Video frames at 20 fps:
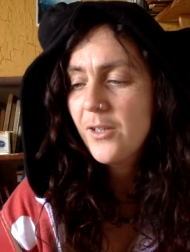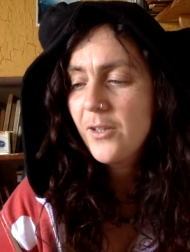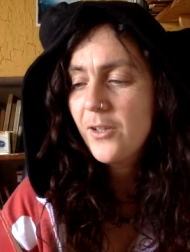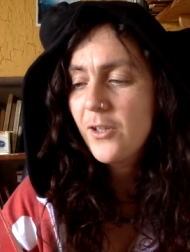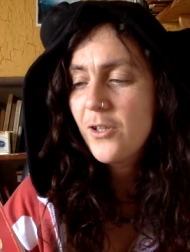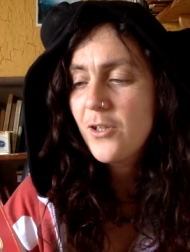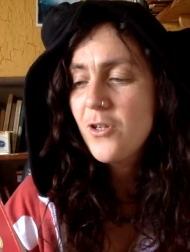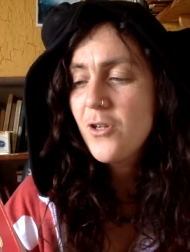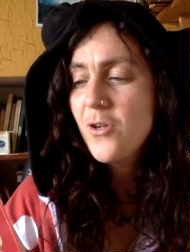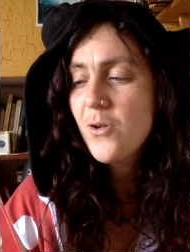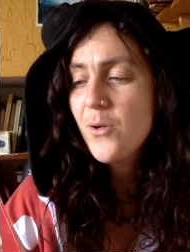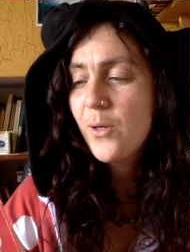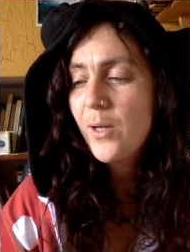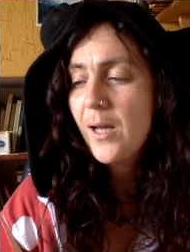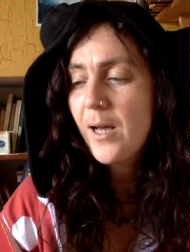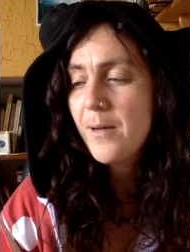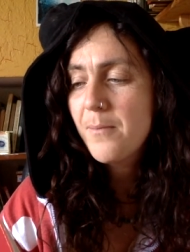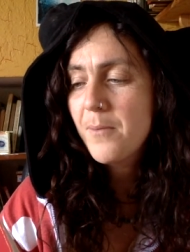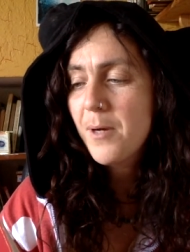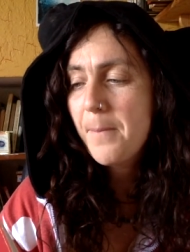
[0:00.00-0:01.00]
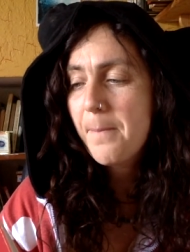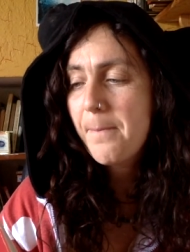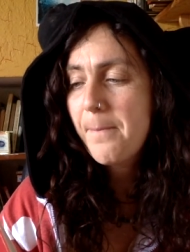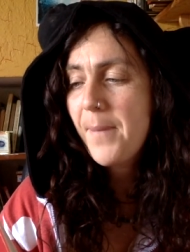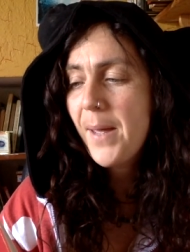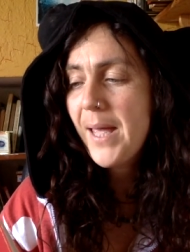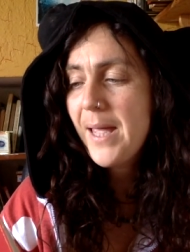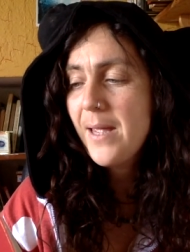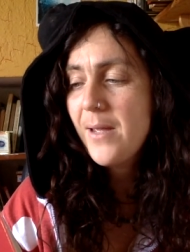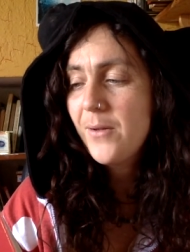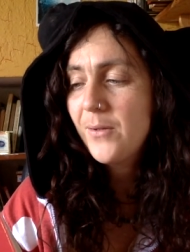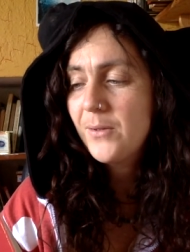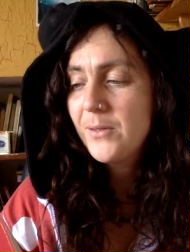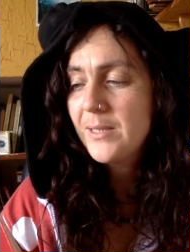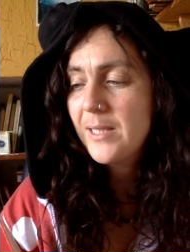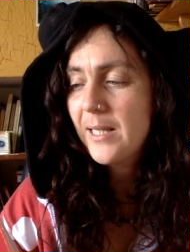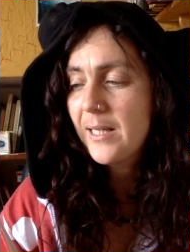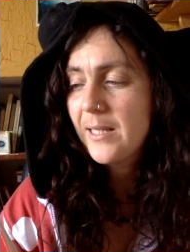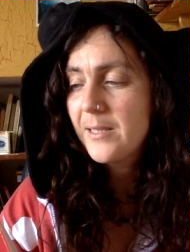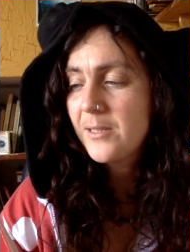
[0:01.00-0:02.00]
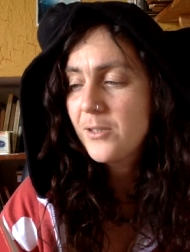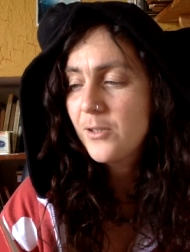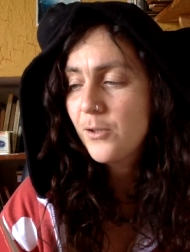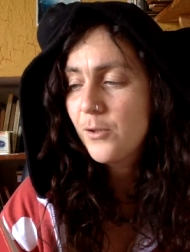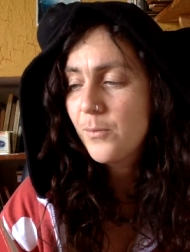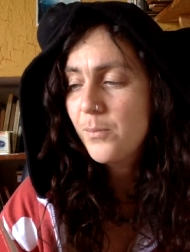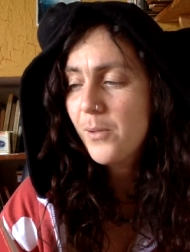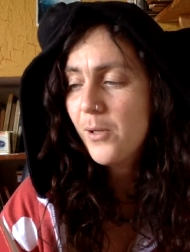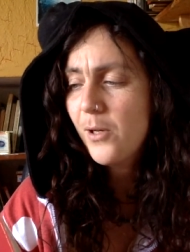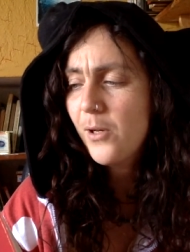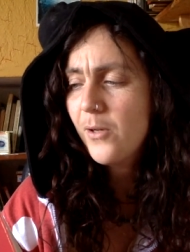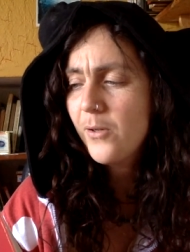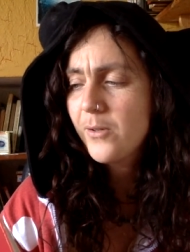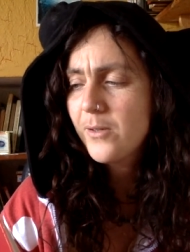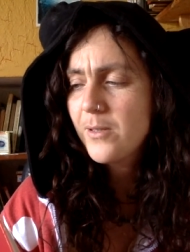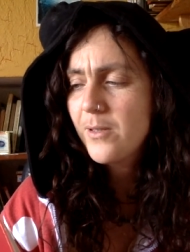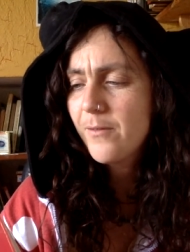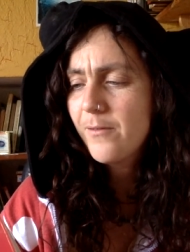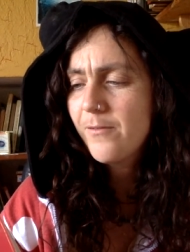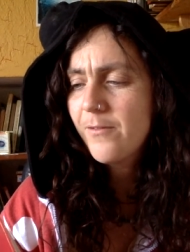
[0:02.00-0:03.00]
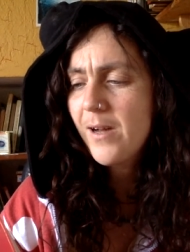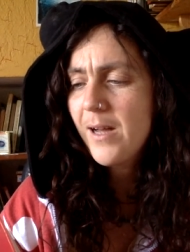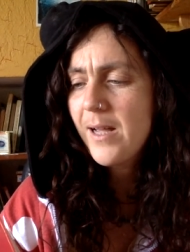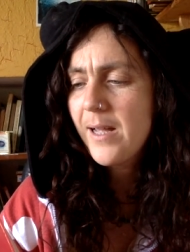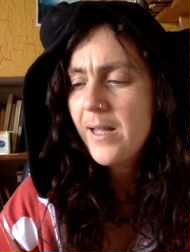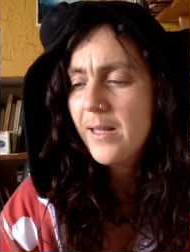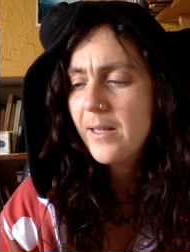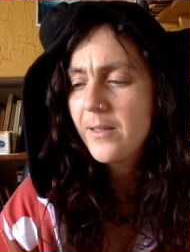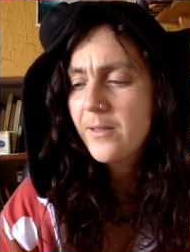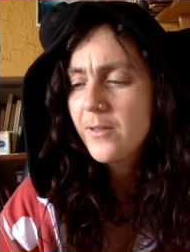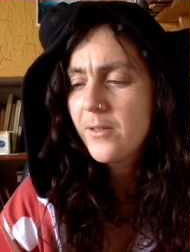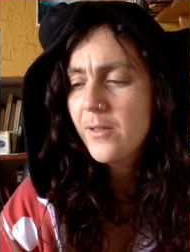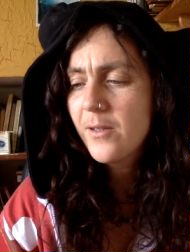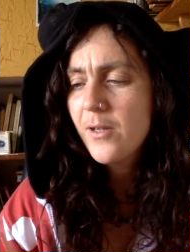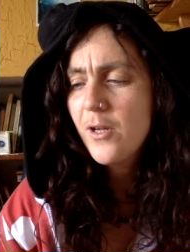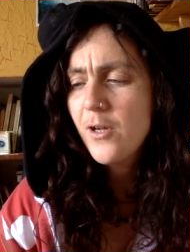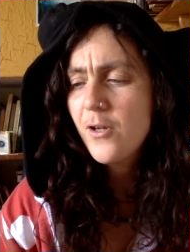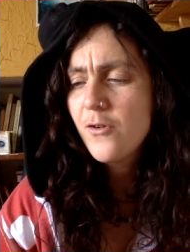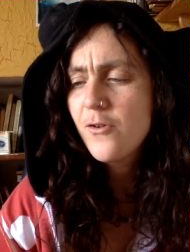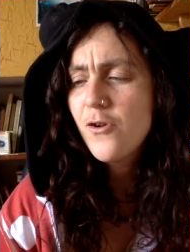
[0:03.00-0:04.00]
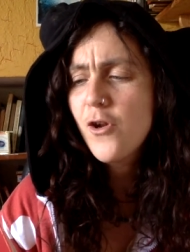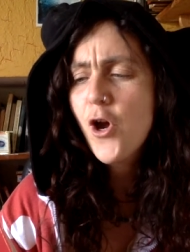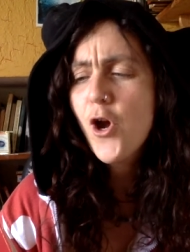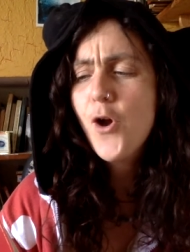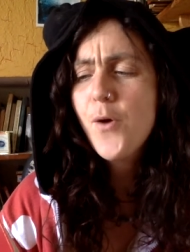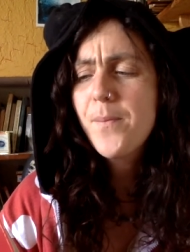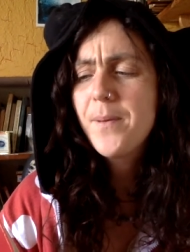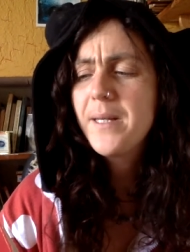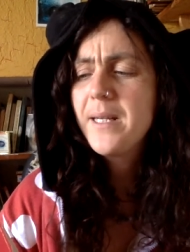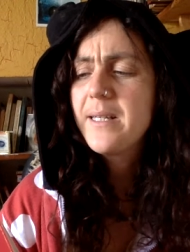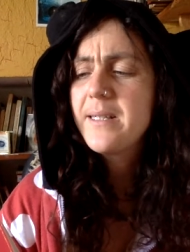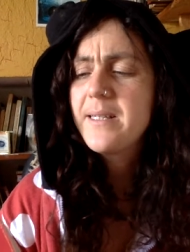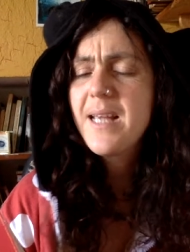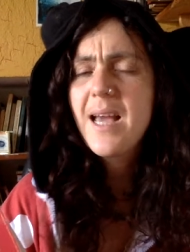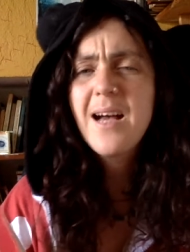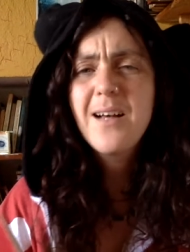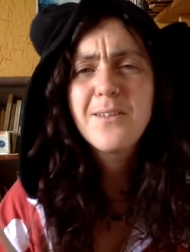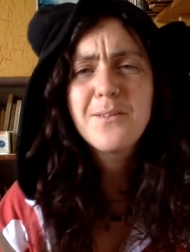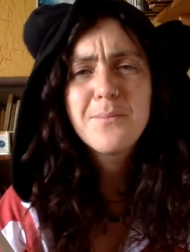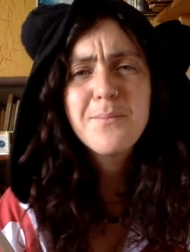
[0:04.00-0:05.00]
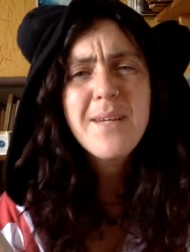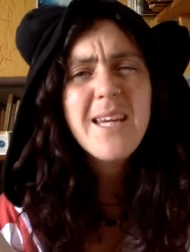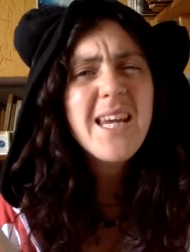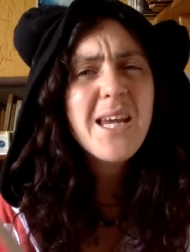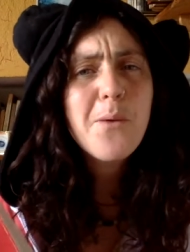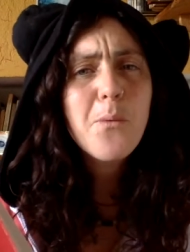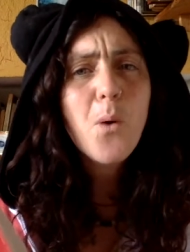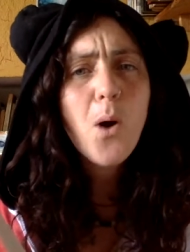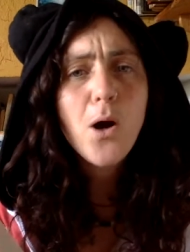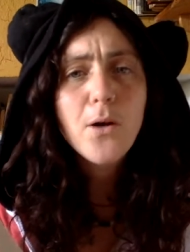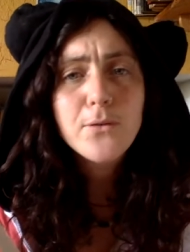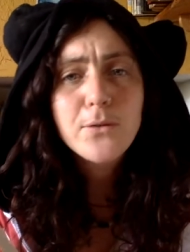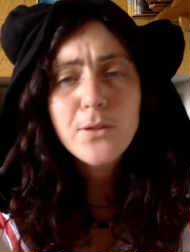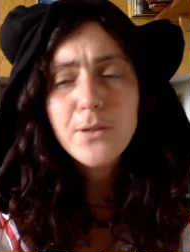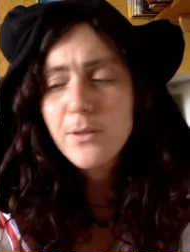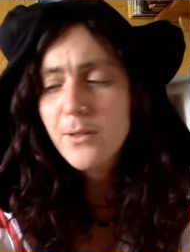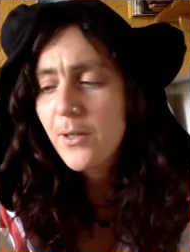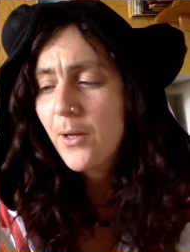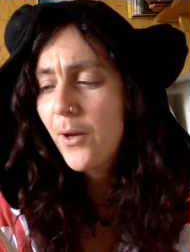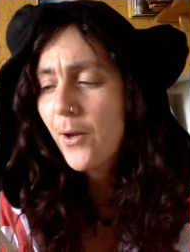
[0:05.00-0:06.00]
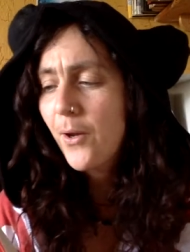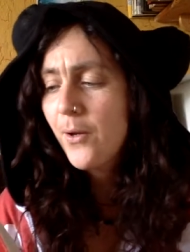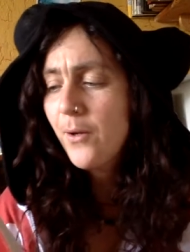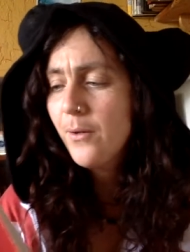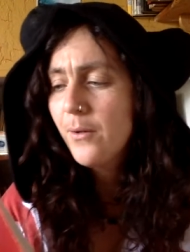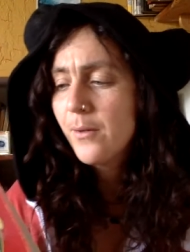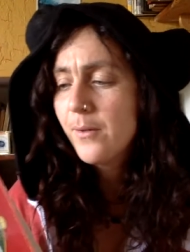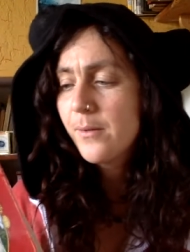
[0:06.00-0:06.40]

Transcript: The newcomer paled a little but looked defiant. Nobody tells me what to do,